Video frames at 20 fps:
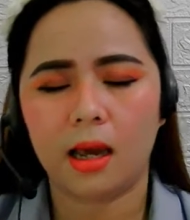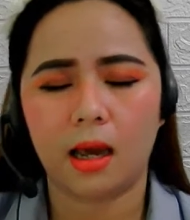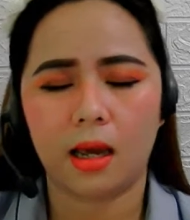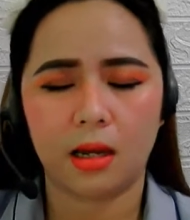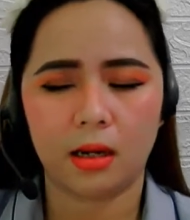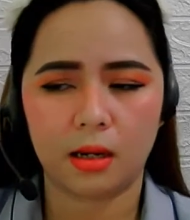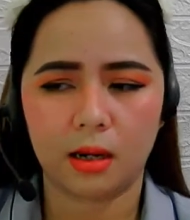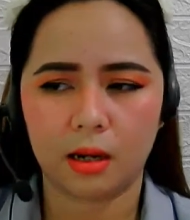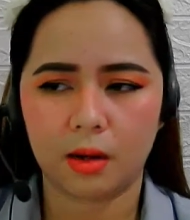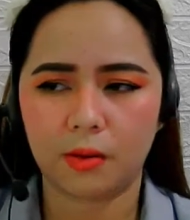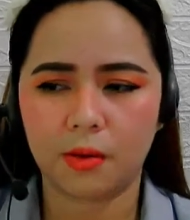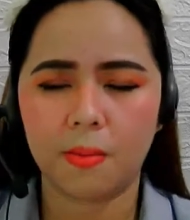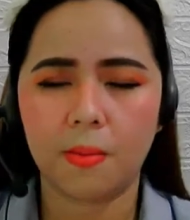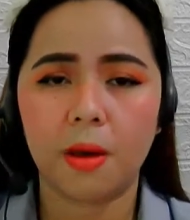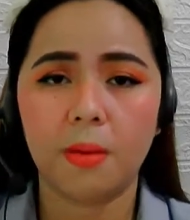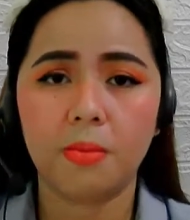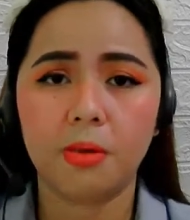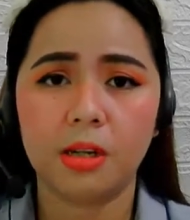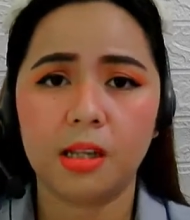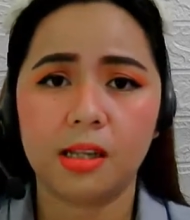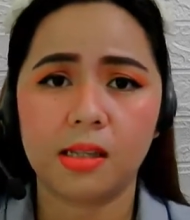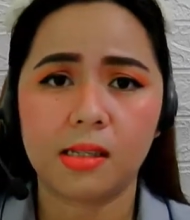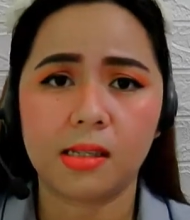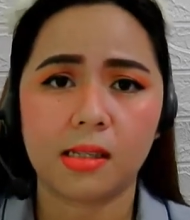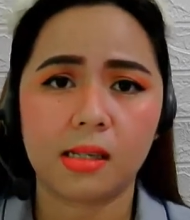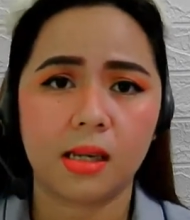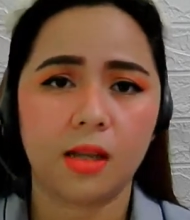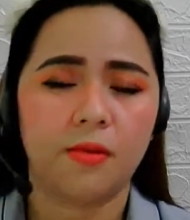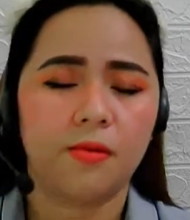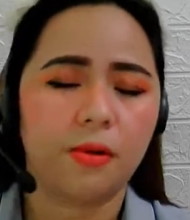And remember that
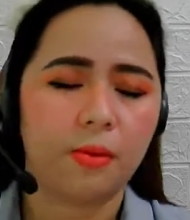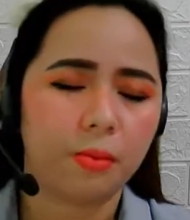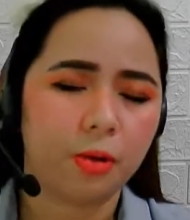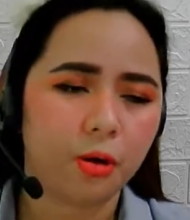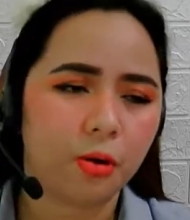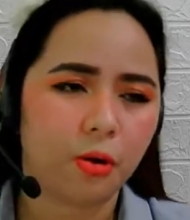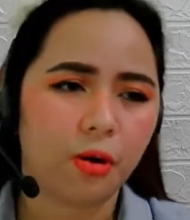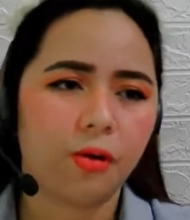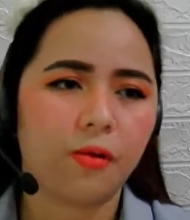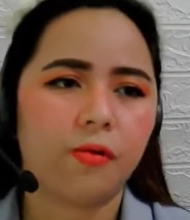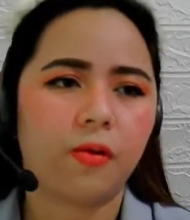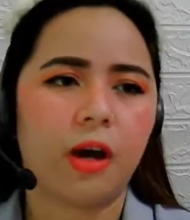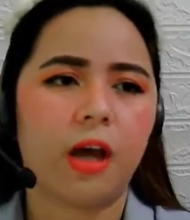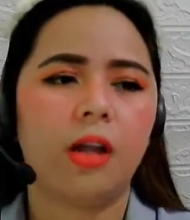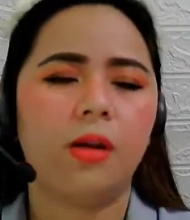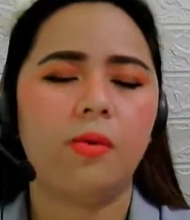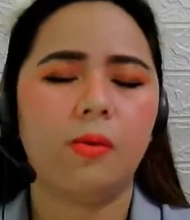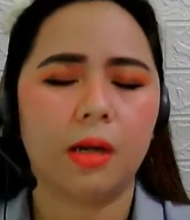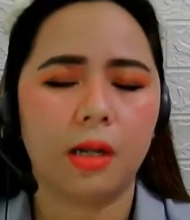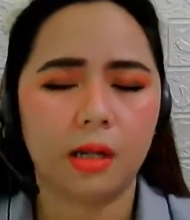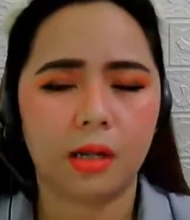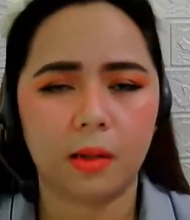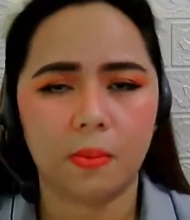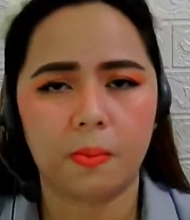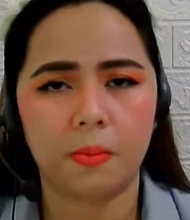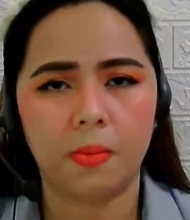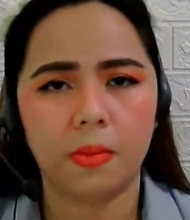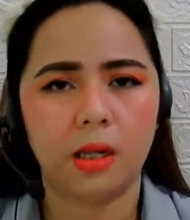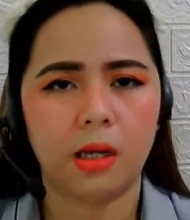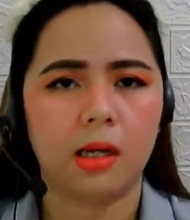scene from The Orphan when
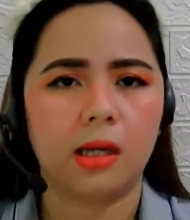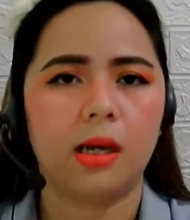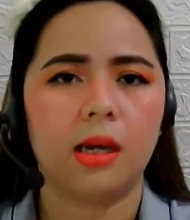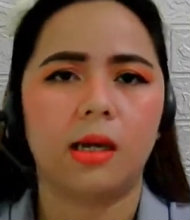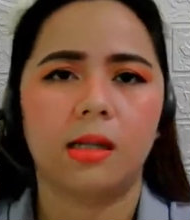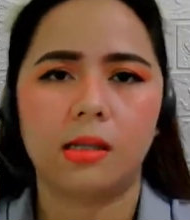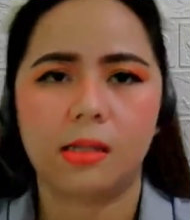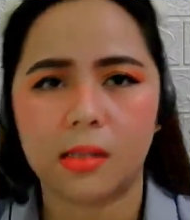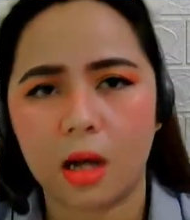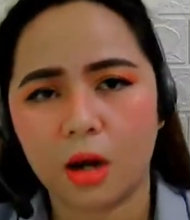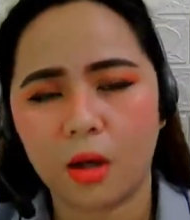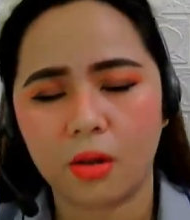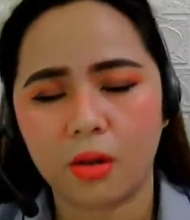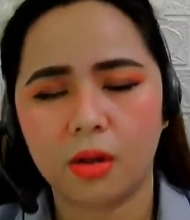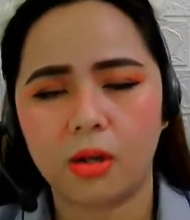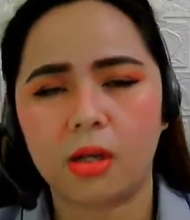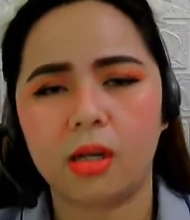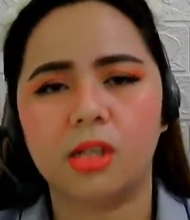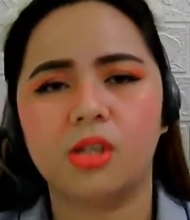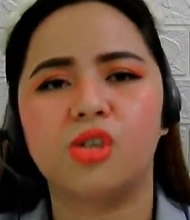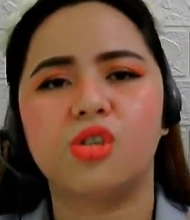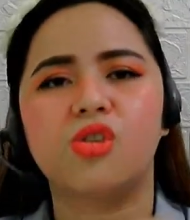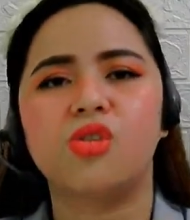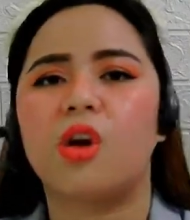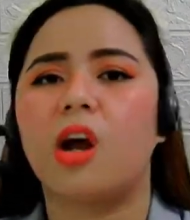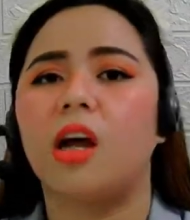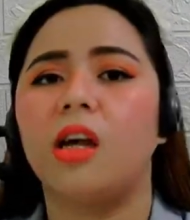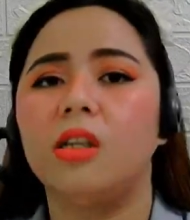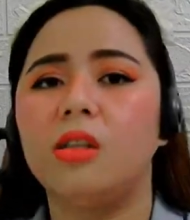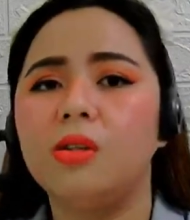the other kids
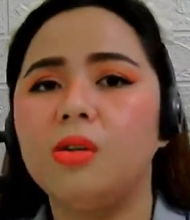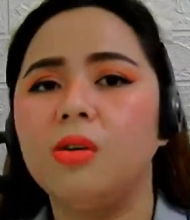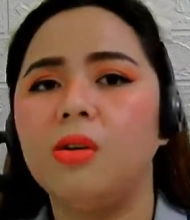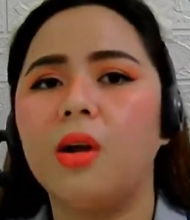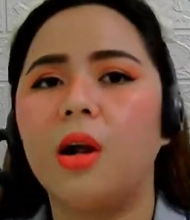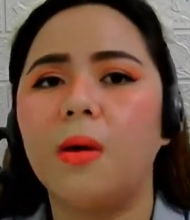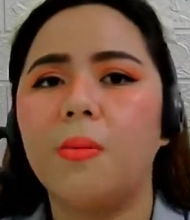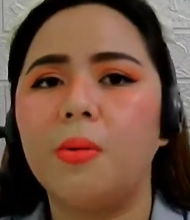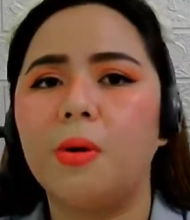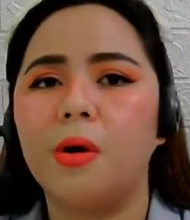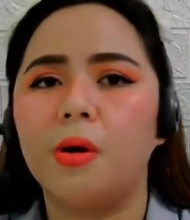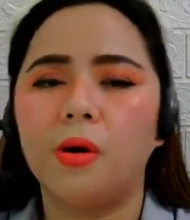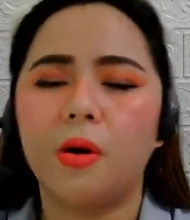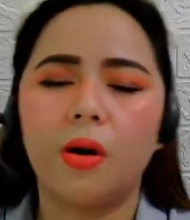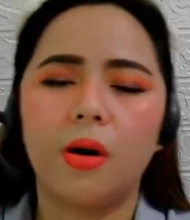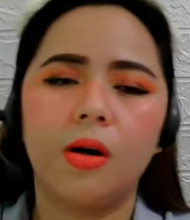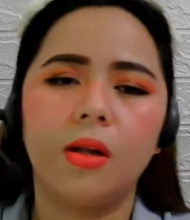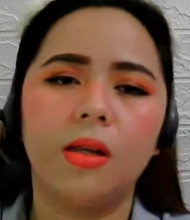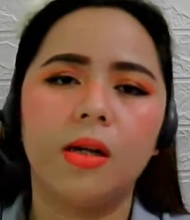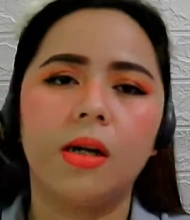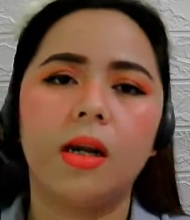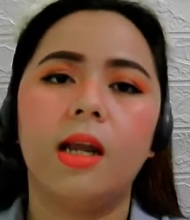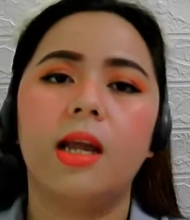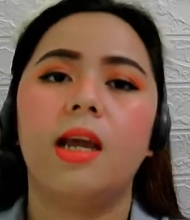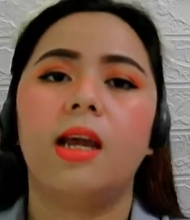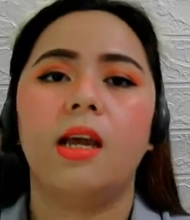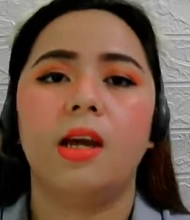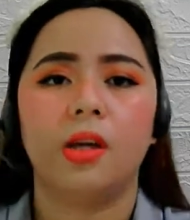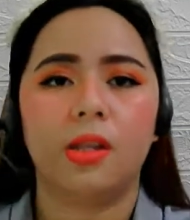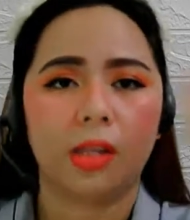tried to grab her collar?
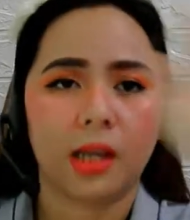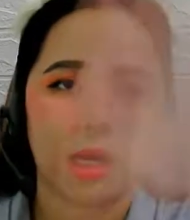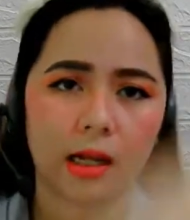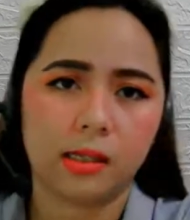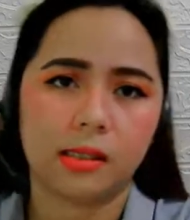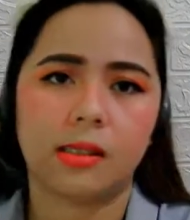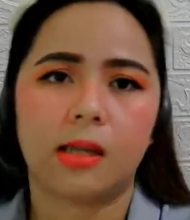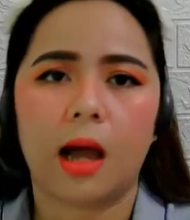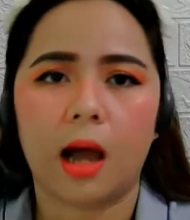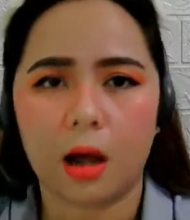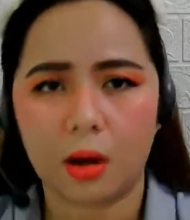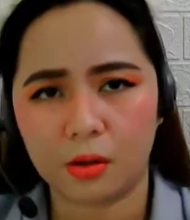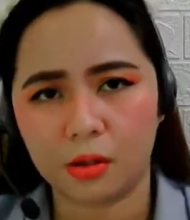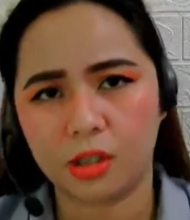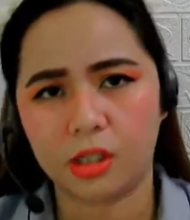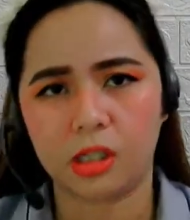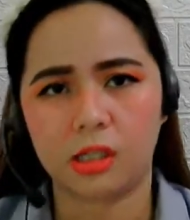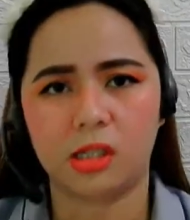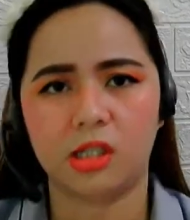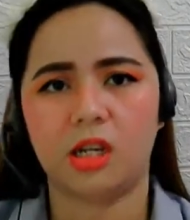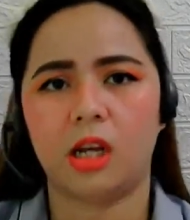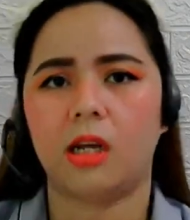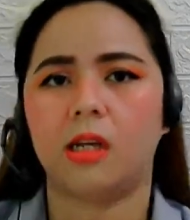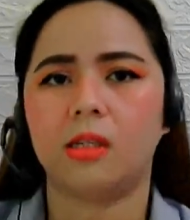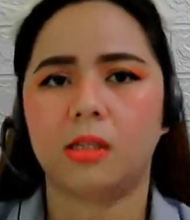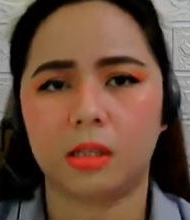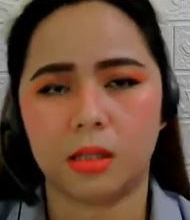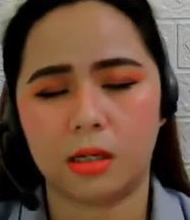That's how she shook